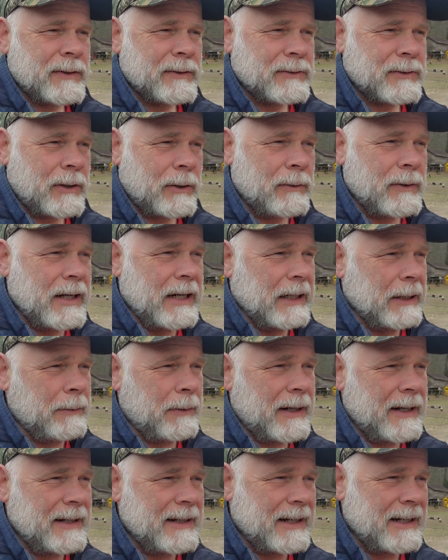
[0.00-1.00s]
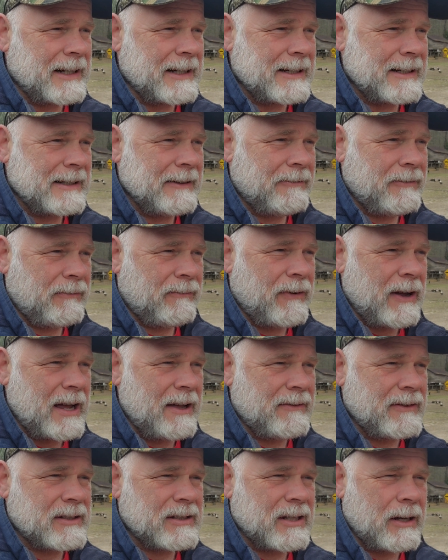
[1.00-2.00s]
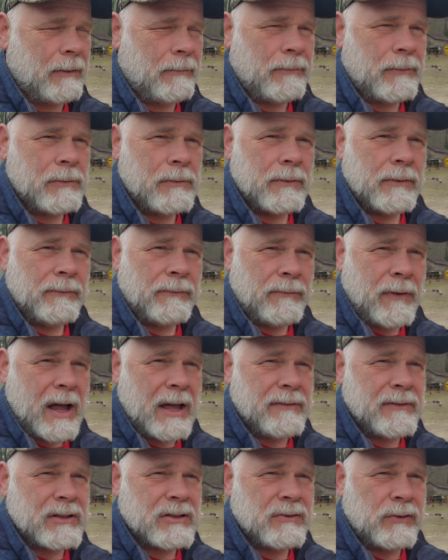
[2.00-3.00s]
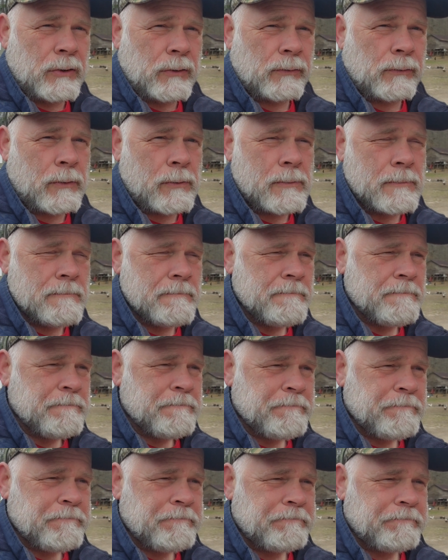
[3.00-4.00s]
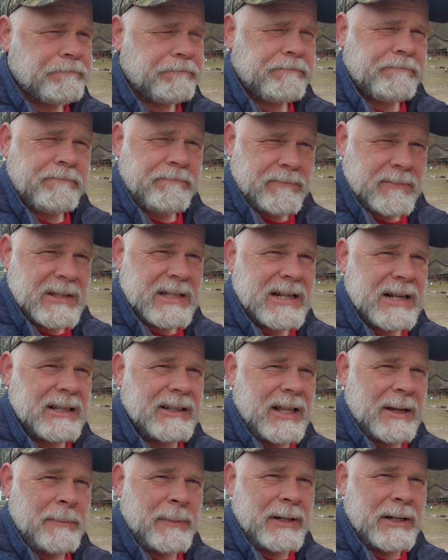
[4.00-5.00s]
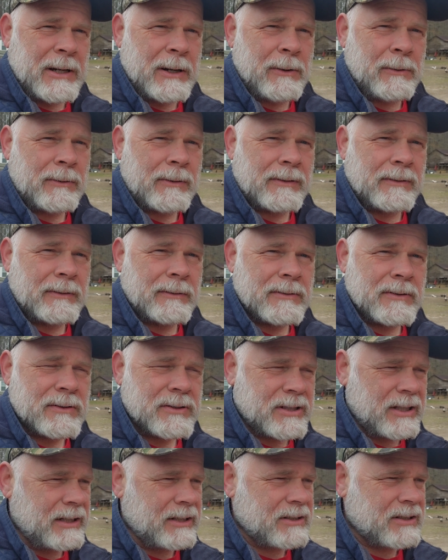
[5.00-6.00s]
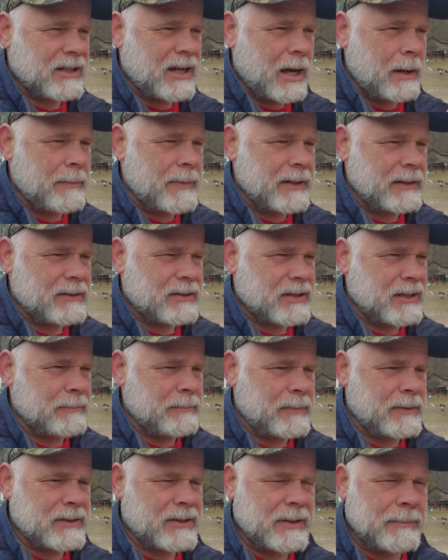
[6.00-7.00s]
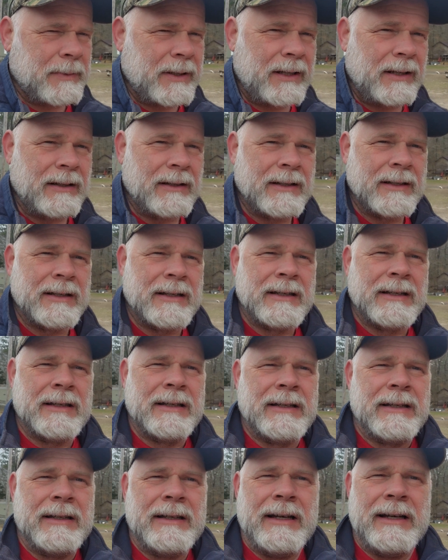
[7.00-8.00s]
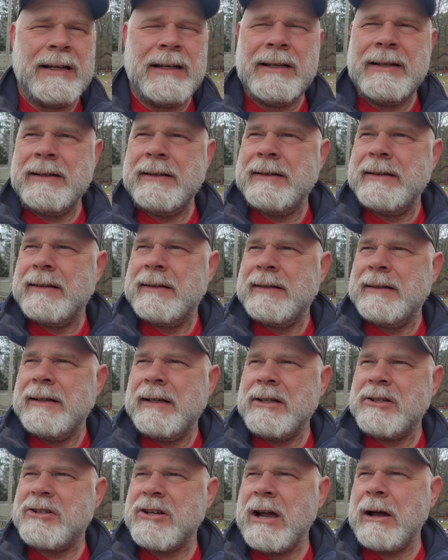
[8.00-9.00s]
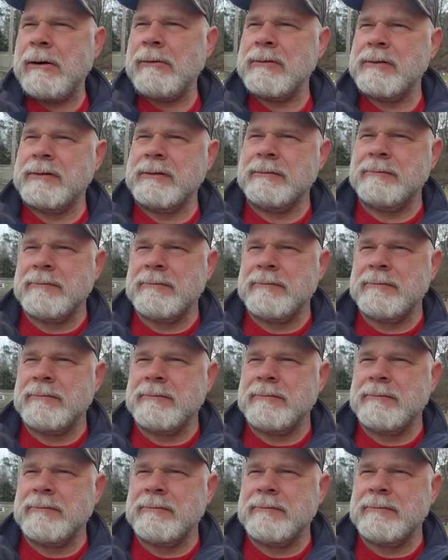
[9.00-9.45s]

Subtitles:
So anyway, if you find this helpful, find this useful, let me know. Send us a comment. Send me a shout.